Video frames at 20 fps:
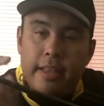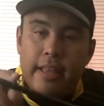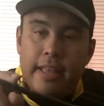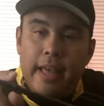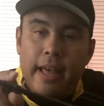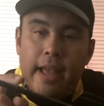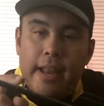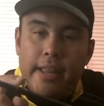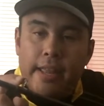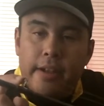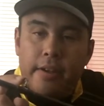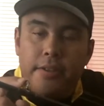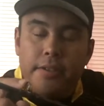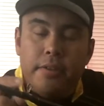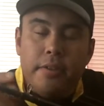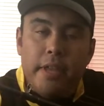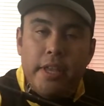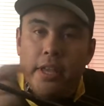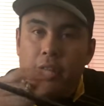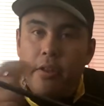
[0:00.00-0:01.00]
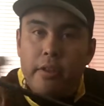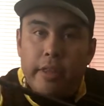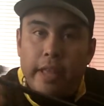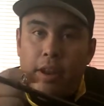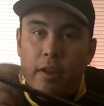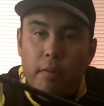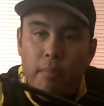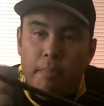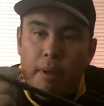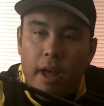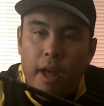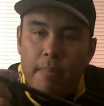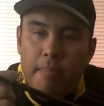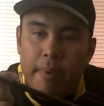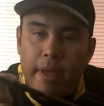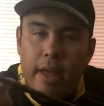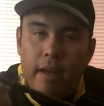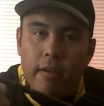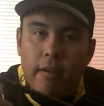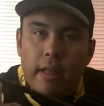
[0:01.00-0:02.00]
guide here, so that they don't pop
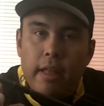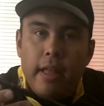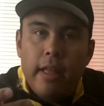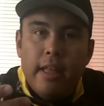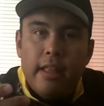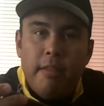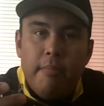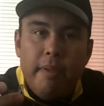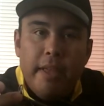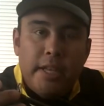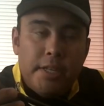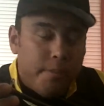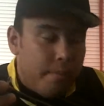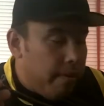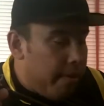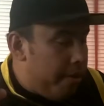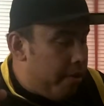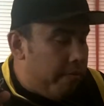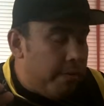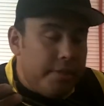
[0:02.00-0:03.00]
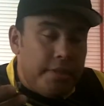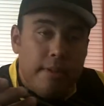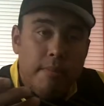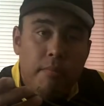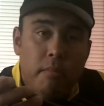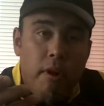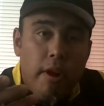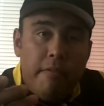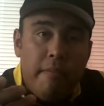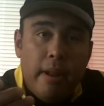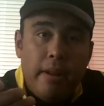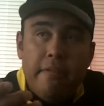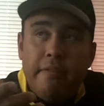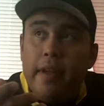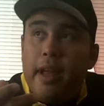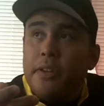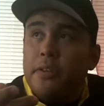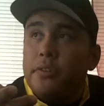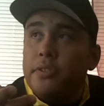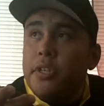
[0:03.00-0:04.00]
out. The biggest problem I know with some rod
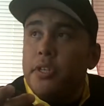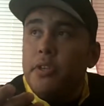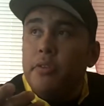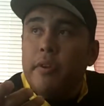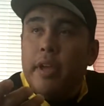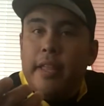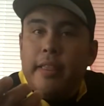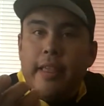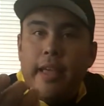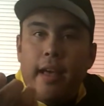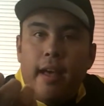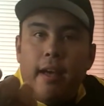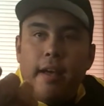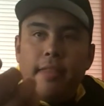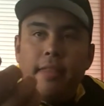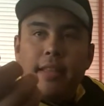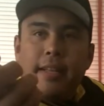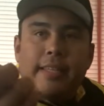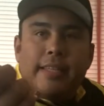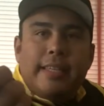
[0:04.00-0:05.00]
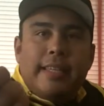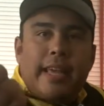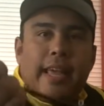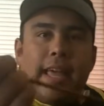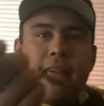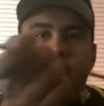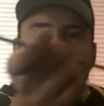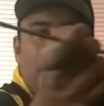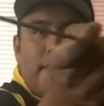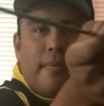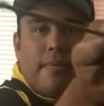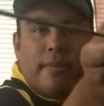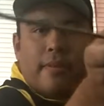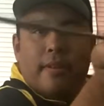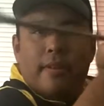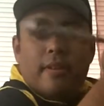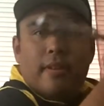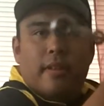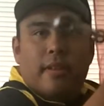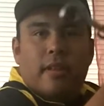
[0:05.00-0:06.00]
manufacturers, that you'll get that on the tip
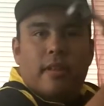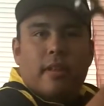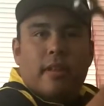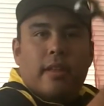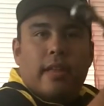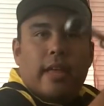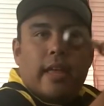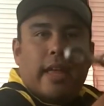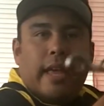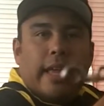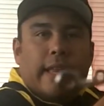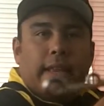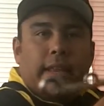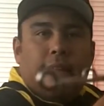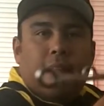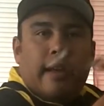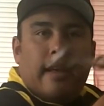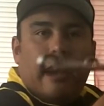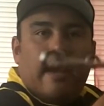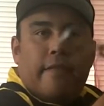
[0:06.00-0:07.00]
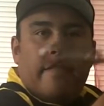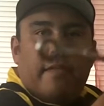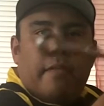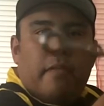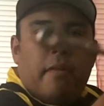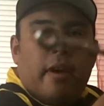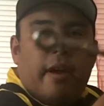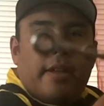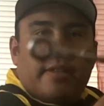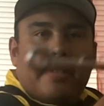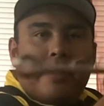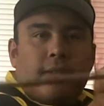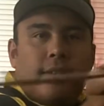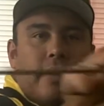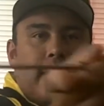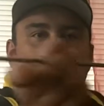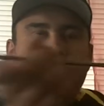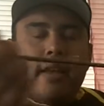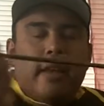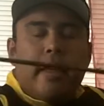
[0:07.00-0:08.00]
and of the rods,
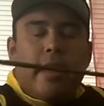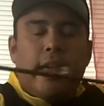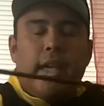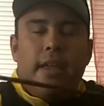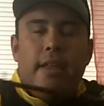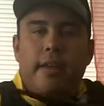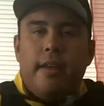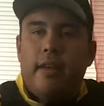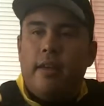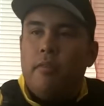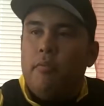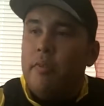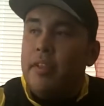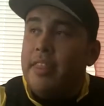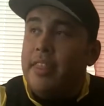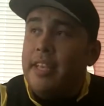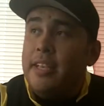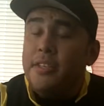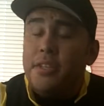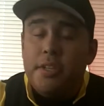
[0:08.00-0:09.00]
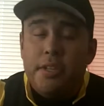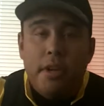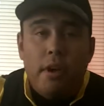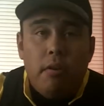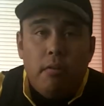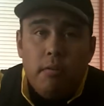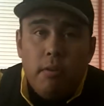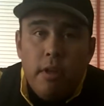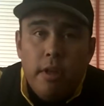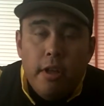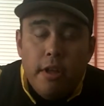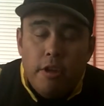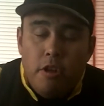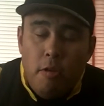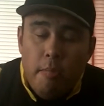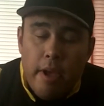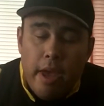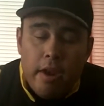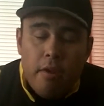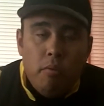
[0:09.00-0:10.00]
and with these you don't.
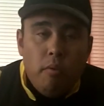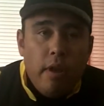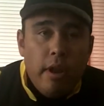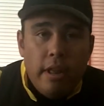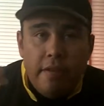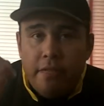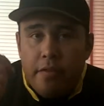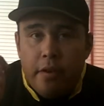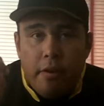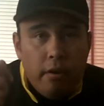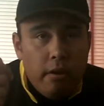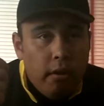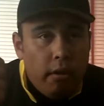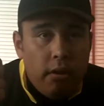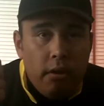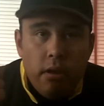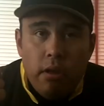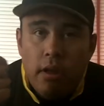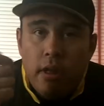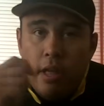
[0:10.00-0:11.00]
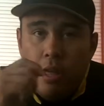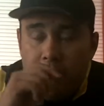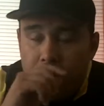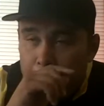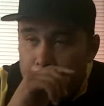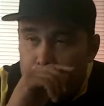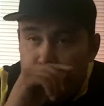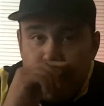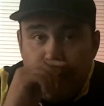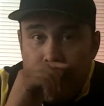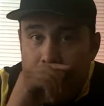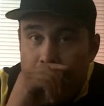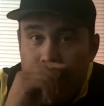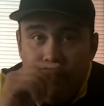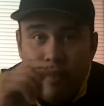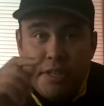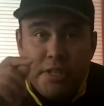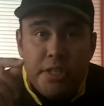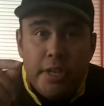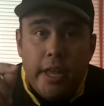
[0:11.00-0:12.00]
No matter what, if you're using a
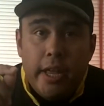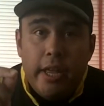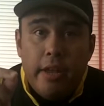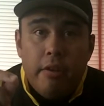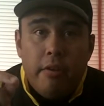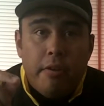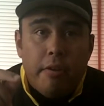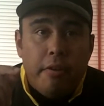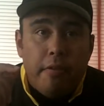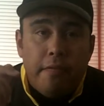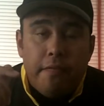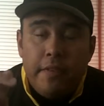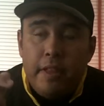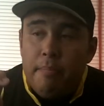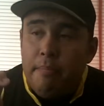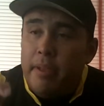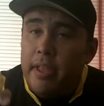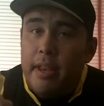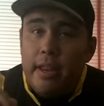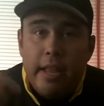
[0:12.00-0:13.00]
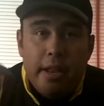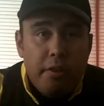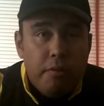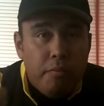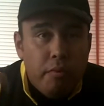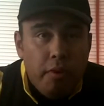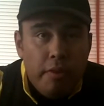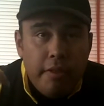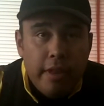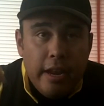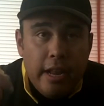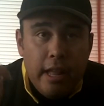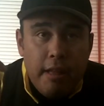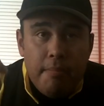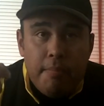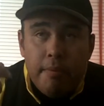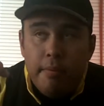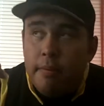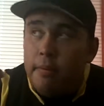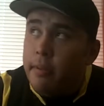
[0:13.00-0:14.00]
heavy jig, or you're flipping and you roll that
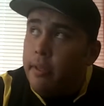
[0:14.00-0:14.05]
up